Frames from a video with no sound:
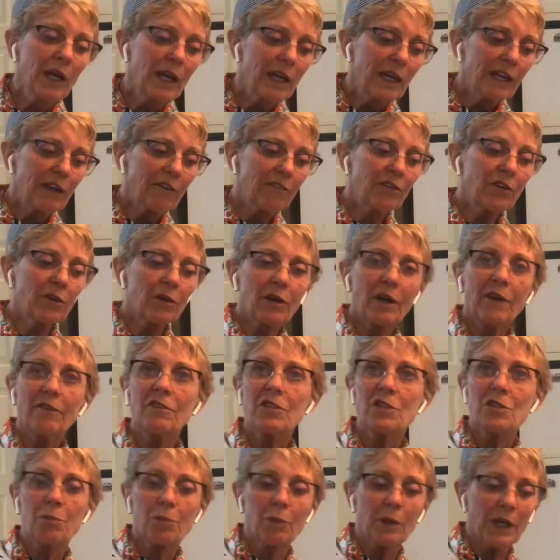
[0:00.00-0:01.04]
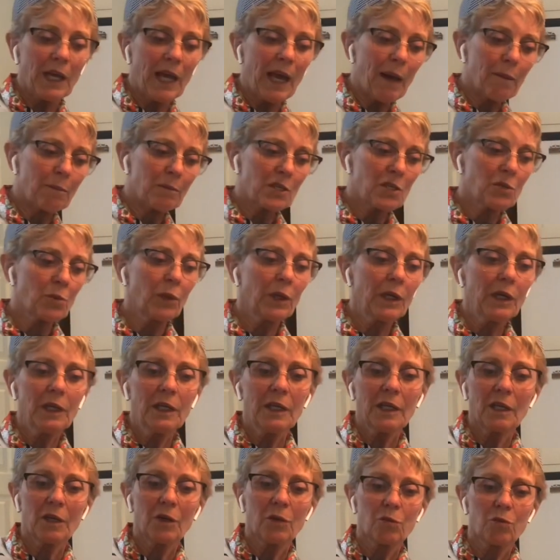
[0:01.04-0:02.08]
If your oven spring happens quickly,
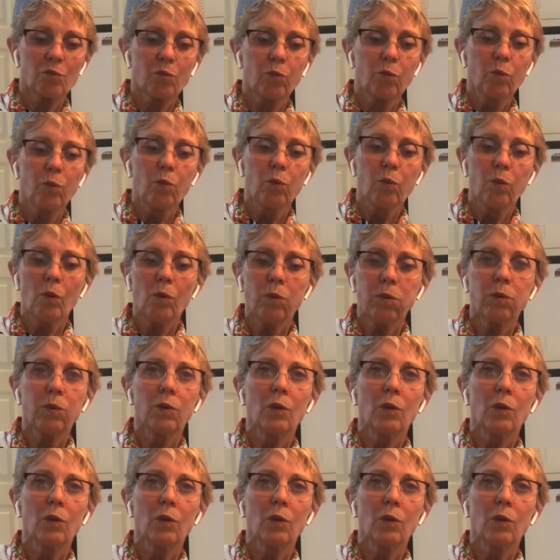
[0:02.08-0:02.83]
it goes whoop,